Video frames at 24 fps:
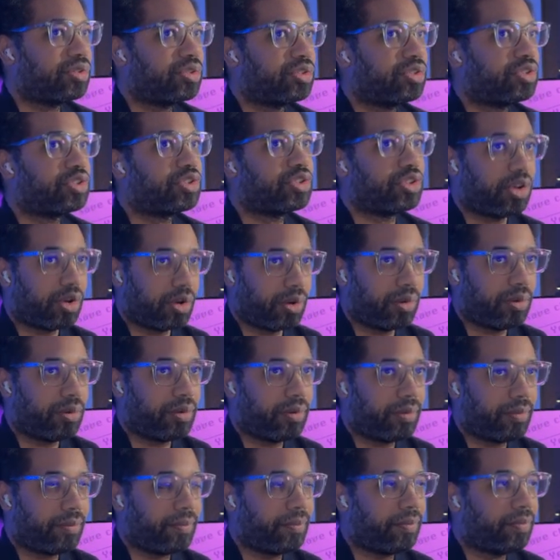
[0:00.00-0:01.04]
shown.
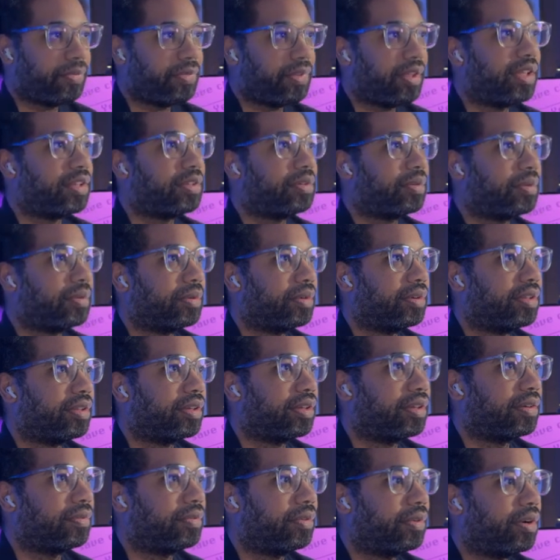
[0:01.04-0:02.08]
That's what we're
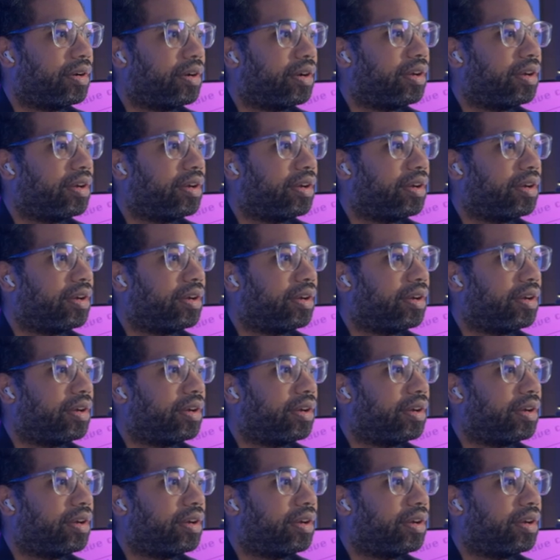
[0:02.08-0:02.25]
looking for.